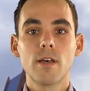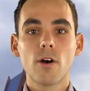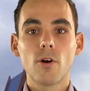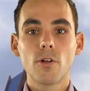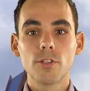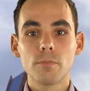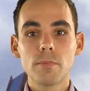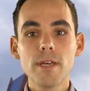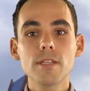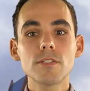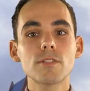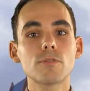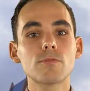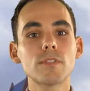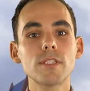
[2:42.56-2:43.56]
On the
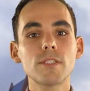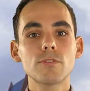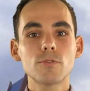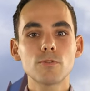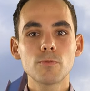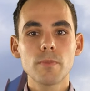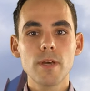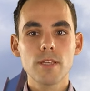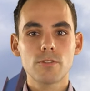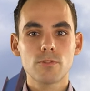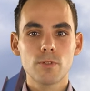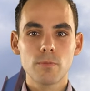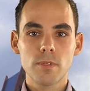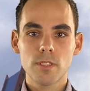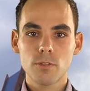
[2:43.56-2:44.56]
basis of these two
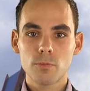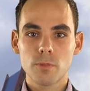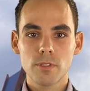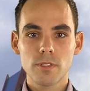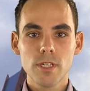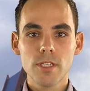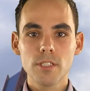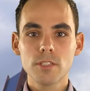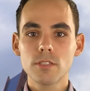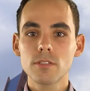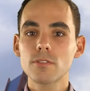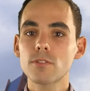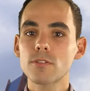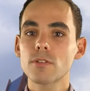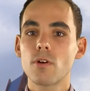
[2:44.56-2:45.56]
mainstream
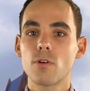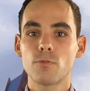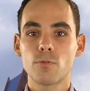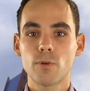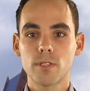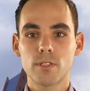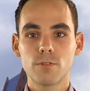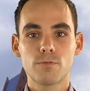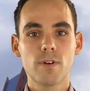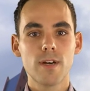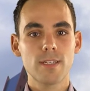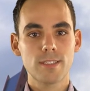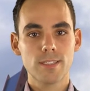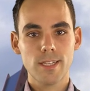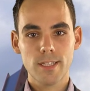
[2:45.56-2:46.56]
interpretations of what
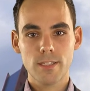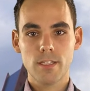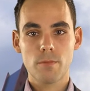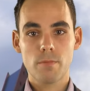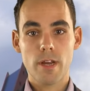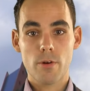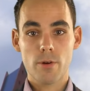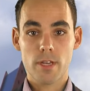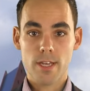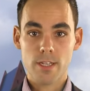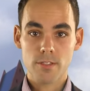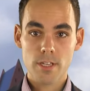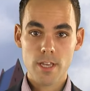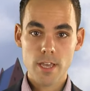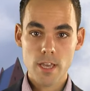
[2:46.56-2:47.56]
defines Latin America
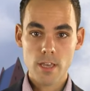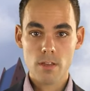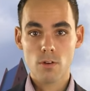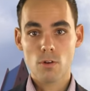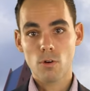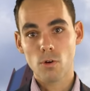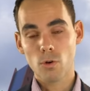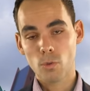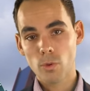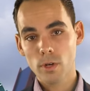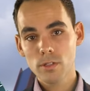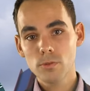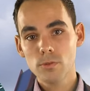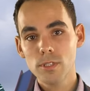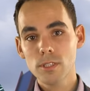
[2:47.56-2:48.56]
as a or
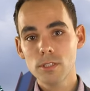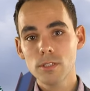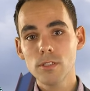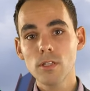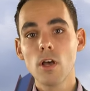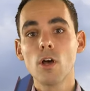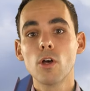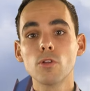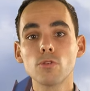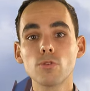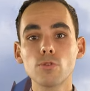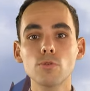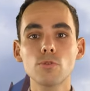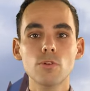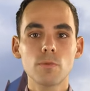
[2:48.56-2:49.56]
one region,
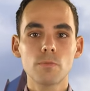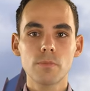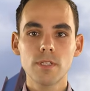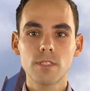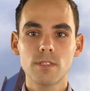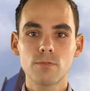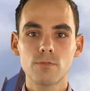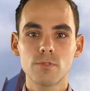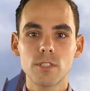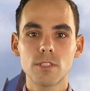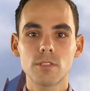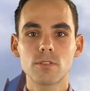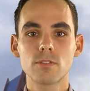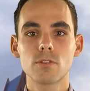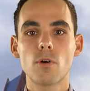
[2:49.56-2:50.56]
two competing
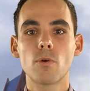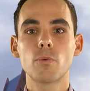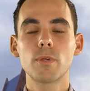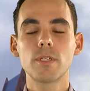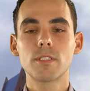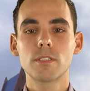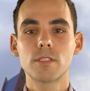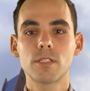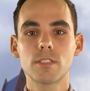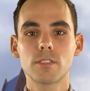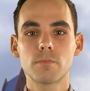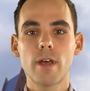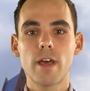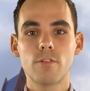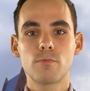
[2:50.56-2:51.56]
visions on
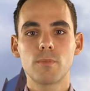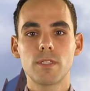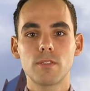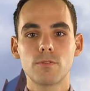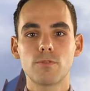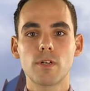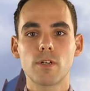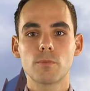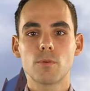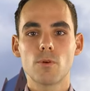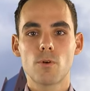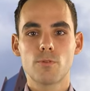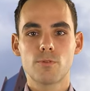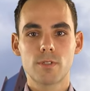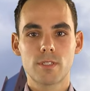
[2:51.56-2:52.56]
regionalism have been developed
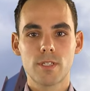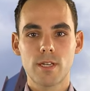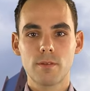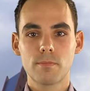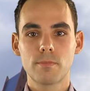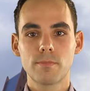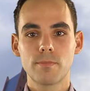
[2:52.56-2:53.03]
over time.